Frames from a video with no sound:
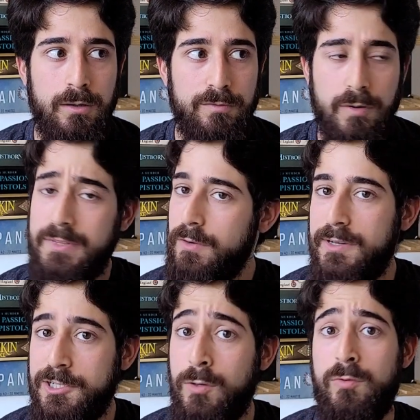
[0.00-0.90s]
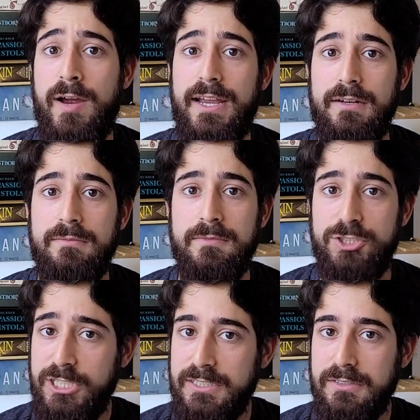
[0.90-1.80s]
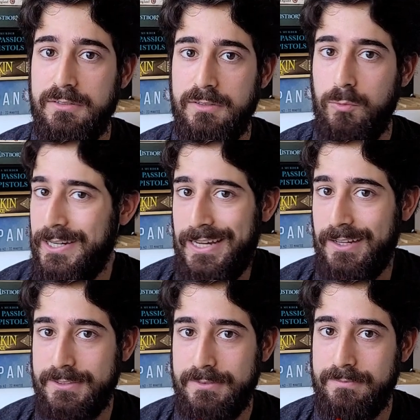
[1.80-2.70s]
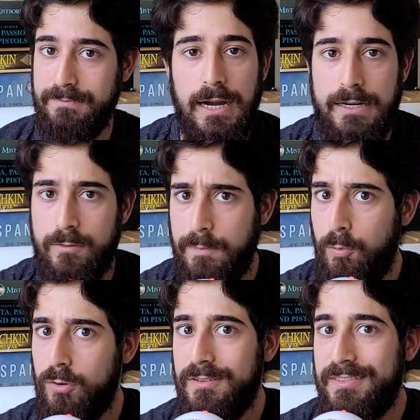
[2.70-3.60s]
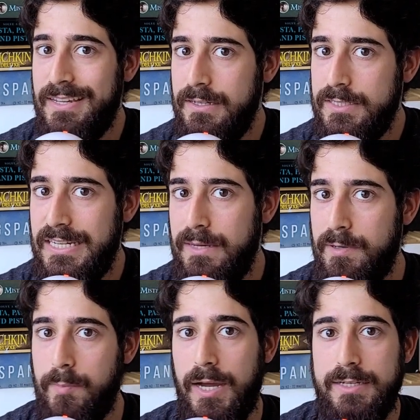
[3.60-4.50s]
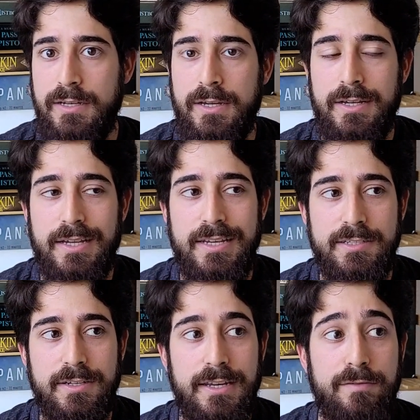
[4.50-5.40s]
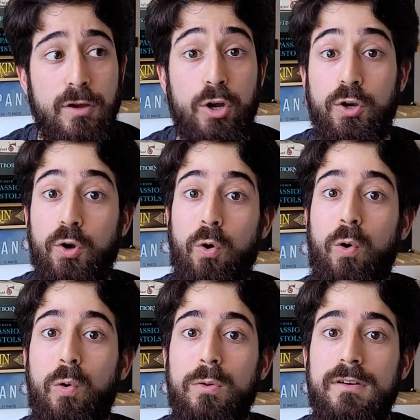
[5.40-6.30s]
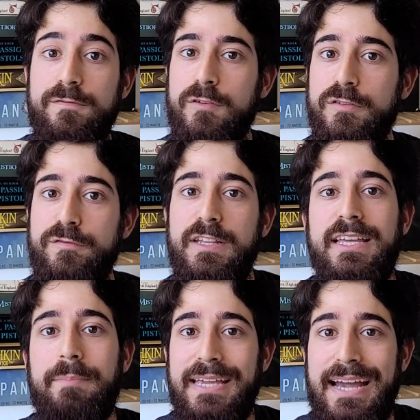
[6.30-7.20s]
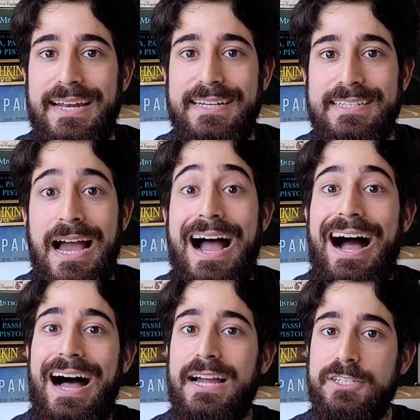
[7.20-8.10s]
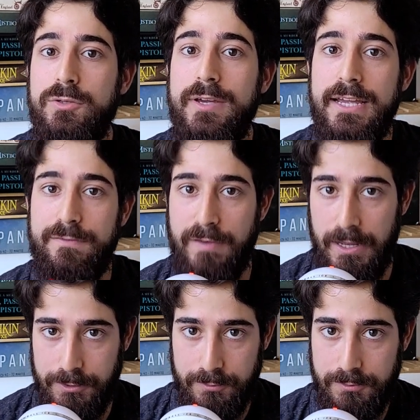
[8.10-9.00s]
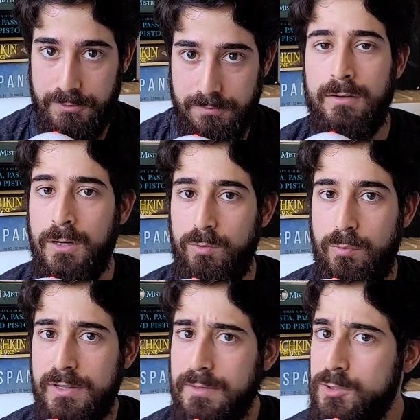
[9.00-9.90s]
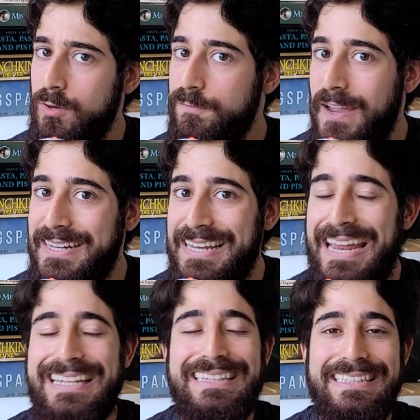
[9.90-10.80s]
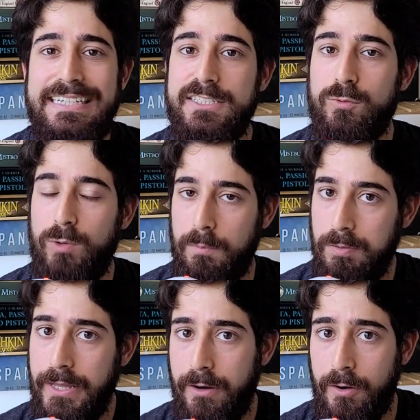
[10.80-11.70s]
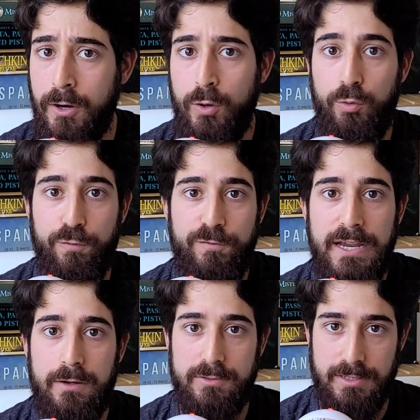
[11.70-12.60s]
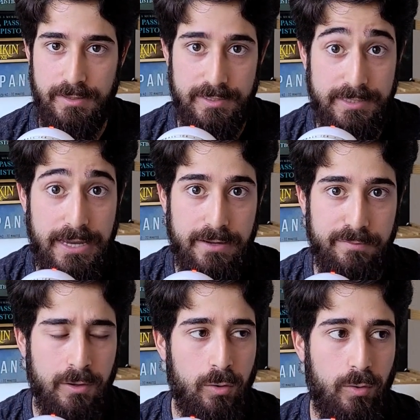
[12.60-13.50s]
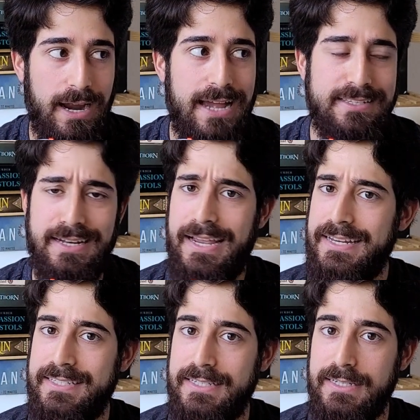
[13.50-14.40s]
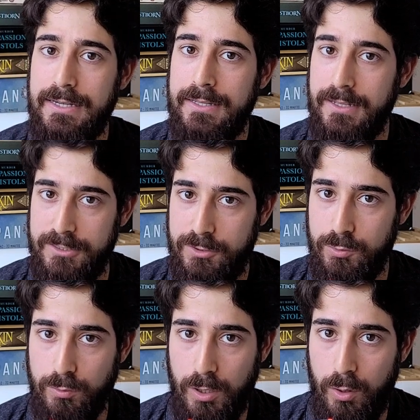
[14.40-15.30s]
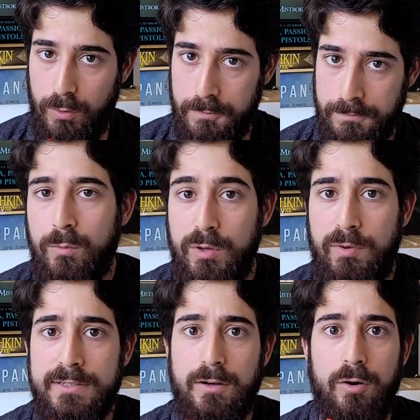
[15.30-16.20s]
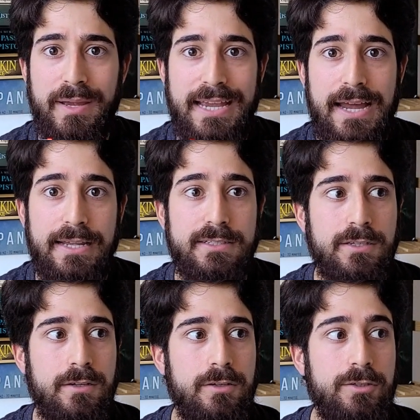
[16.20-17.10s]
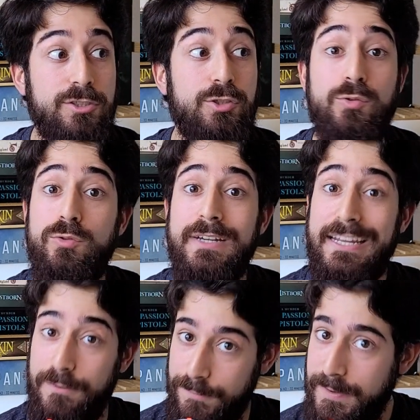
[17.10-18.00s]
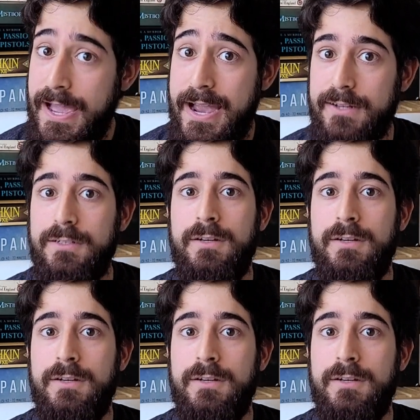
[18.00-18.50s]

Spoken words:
from the original Kraken sheet. Why not? Another important thing to keep in mind is to give goal-fulfilling mechanics high to hit values. We want them to affect at least one player who fails the save or has an AC that's too low. We want our mechanics to, in fact,